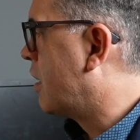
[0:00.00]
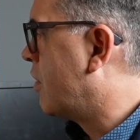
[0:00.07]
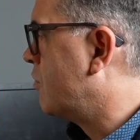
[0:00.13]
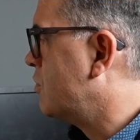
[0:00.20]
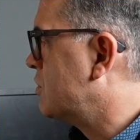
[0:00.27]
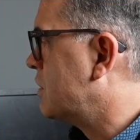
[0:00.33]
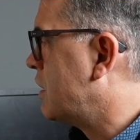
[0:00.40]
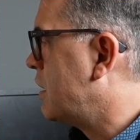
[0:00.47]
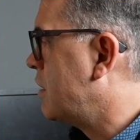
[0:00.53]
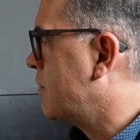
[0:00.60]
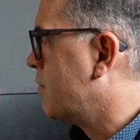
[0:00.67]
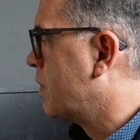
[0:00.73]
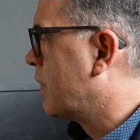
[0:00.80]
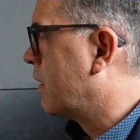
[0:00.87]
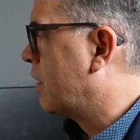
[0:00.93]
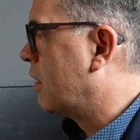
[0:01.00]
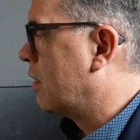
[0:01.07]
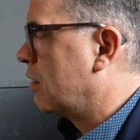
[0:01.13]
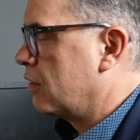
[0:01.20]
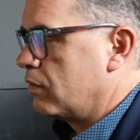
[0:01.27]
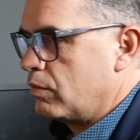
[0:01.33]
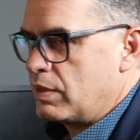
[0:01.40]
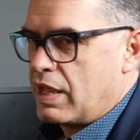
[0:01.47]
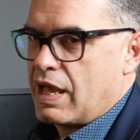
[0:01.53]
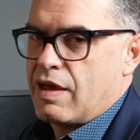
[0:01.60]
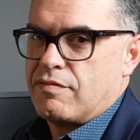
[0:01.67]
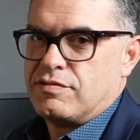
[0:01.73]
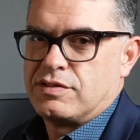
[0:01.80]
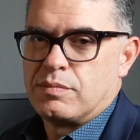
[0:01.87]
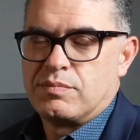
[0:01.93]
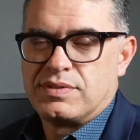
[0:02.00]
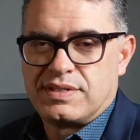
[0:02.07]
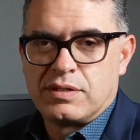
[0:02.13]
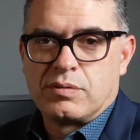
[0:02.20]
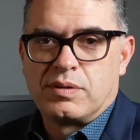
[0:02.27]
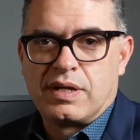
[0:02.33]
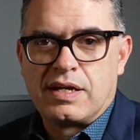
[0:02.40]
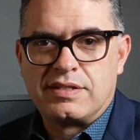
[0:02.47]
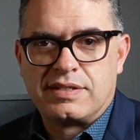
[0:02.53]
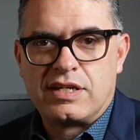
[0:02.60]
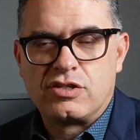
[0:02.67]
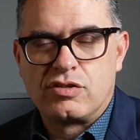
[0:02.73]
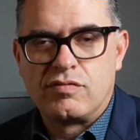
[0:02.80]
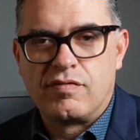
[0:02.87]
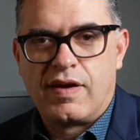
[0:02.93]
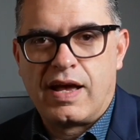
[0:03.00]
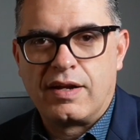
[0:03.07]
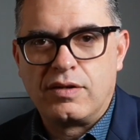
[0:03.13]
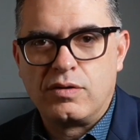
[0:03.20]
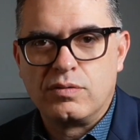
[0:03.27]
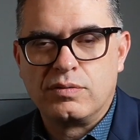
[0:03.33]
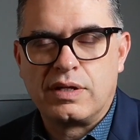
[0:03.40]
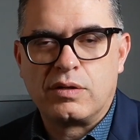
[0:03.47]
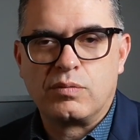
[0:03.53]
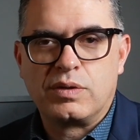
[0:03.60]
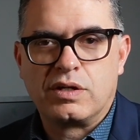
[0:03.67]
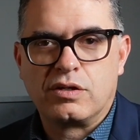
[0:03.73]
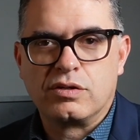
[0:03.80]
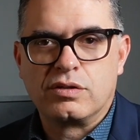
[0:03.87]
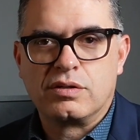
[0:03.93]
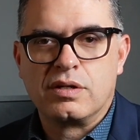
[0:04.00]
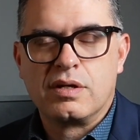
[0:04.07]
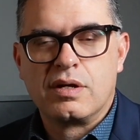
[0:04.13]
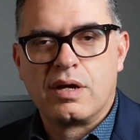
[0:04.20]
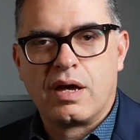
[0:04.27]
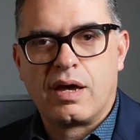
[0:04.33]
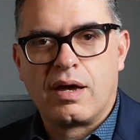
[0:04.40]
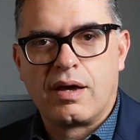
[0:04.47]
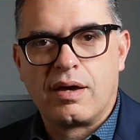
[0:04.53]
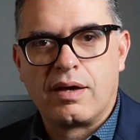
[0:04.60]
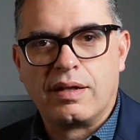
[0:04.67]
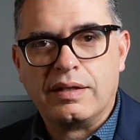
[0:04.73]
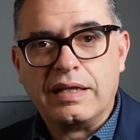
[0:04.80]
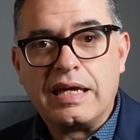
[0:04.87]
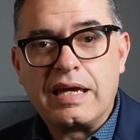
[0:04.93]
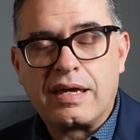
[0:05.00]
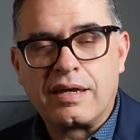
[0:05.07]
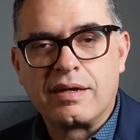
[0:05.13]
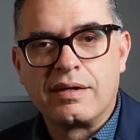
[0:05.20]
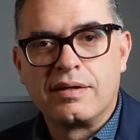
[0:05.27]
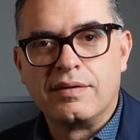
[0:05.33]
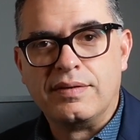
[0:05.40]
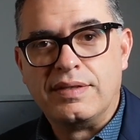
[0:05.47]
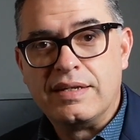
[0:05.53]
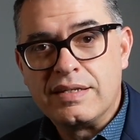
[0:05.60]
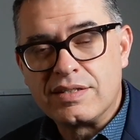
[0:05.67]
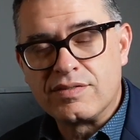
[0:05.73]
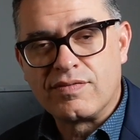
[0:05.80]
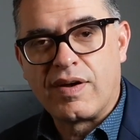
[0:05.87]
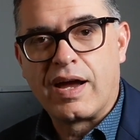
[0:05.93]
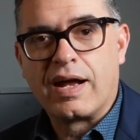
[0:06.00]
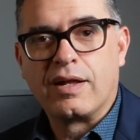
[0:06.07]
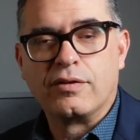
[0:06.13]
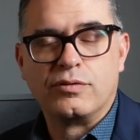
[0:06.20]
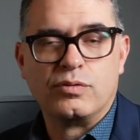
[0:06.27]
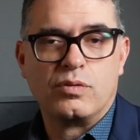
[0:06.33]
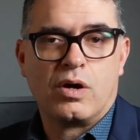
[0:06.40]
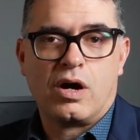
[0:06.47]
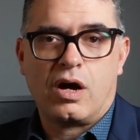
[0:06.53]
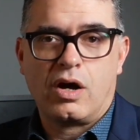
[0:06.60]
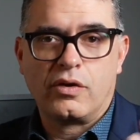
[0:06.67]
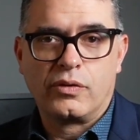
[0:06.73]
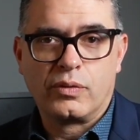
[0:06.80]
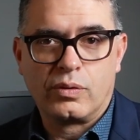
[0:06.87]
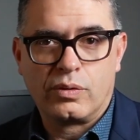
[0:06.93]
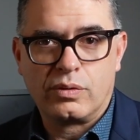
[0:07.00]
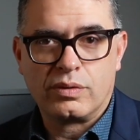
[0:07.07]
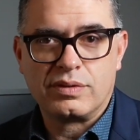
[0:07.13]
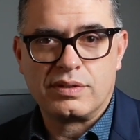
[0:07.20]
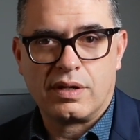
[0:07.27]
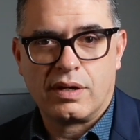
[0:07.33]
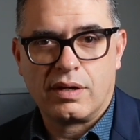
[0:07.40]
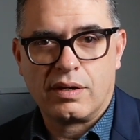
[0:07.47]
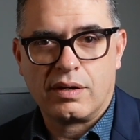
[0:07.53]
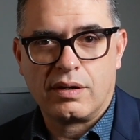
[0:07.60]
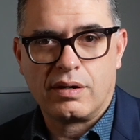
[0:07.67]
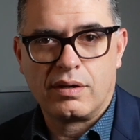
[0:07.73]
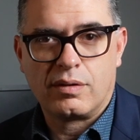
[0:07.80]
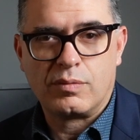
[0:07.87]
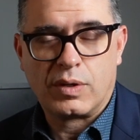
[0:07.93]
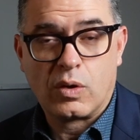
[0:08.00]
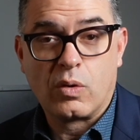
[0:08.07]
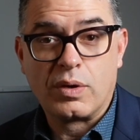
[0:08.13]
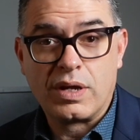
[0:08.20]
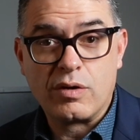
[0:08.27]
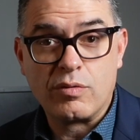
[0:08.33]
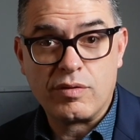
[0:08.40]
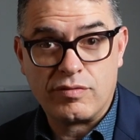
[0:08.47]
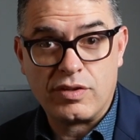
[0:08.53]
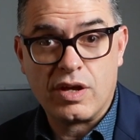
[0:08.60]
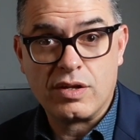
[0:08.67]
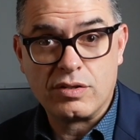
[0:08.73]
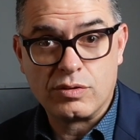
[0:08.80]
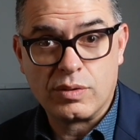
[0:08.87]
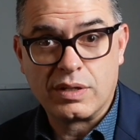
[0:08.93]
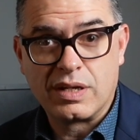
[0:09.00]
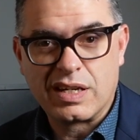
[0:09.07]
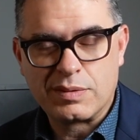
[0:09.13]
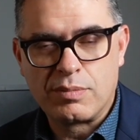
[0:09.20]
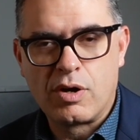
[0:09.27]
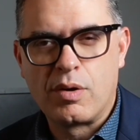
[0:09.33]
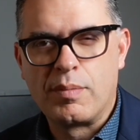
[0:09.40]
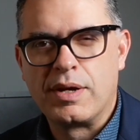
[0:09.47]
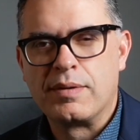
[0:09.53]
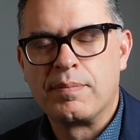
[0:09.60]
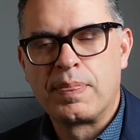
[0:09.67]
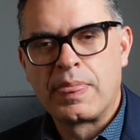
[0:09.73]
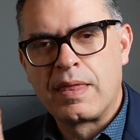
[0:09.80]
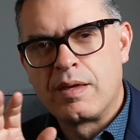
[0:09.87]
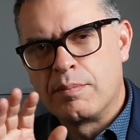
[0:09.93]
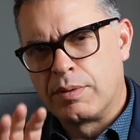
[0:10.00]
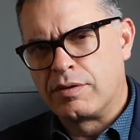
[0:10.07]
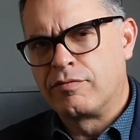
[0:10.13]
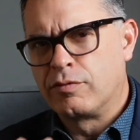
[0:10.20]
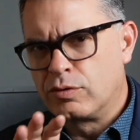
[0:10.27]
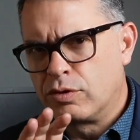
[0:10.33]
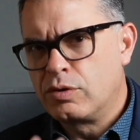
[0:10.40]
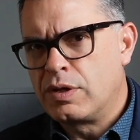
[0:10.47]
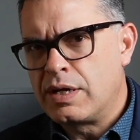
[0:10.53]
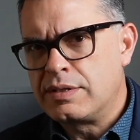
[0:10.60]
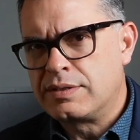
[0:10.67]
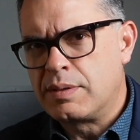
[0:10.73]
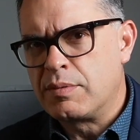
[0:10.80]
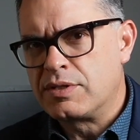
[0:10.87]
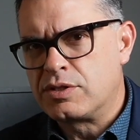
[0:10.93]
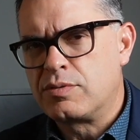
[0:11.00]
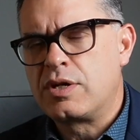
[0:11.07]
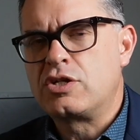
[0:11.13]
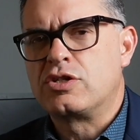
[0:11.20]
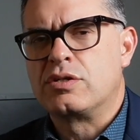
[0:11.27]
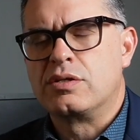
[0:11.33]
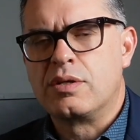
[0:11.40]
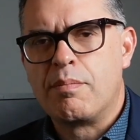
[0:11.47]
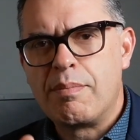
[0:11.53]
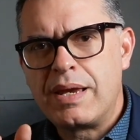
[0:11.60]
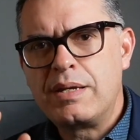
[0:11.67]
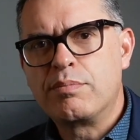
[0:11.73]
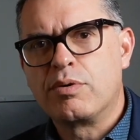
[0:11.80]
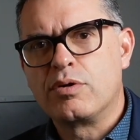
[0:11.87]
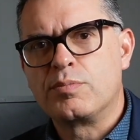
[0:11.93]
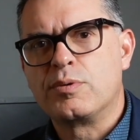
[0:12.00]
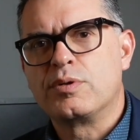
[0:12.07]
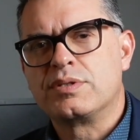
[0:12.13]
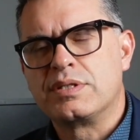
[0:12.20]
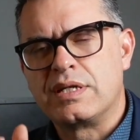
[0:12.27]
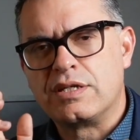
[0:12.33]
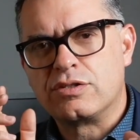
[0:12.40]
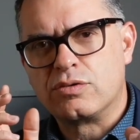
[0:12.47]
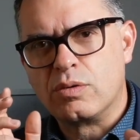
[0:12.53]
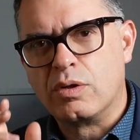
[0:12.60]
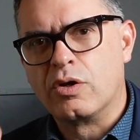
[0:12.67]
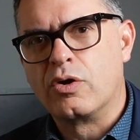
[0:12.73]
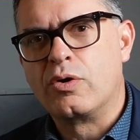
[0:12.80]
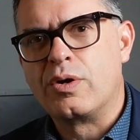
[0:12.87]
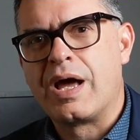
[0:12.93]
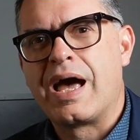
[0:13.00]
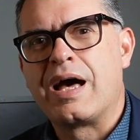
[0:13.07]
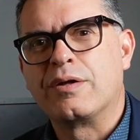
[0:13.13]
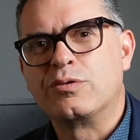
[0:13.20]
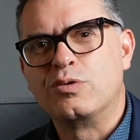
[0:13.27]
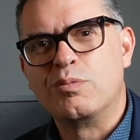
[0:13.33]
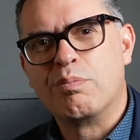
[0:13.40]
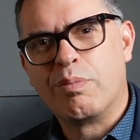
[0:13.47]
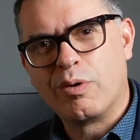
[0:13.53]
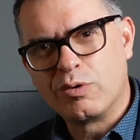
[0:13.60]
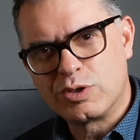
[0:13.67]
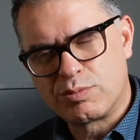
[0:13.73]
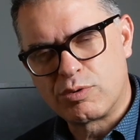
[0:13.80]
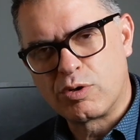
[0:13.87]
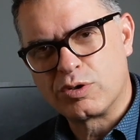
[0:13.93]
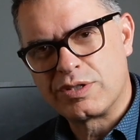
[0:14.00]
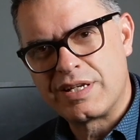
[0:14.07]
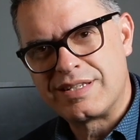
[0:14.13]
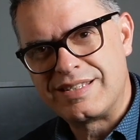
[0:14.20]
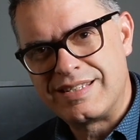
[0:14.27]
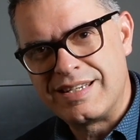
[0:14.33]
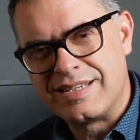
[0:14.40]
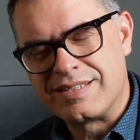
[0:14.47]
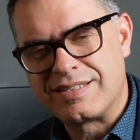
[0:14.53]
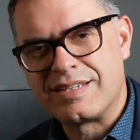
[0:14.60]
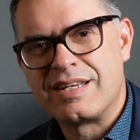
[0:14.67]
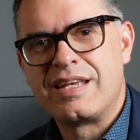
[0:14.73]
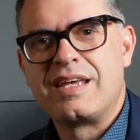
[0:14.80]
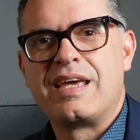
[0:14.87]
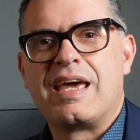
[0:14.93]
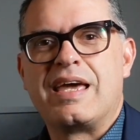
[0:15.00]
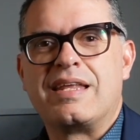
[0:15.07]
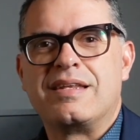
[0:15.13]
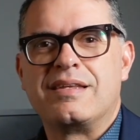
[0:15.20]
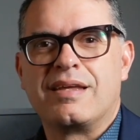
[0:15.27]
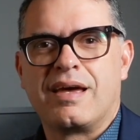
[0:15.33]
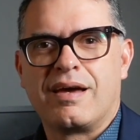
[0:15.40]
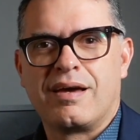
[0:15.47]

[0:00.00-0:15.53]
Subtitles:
obviously, we have some synchronization value that we could link this file to other recording we've done during the experiment. But for today's demonstration, the main purpose is to learn how to post-process this and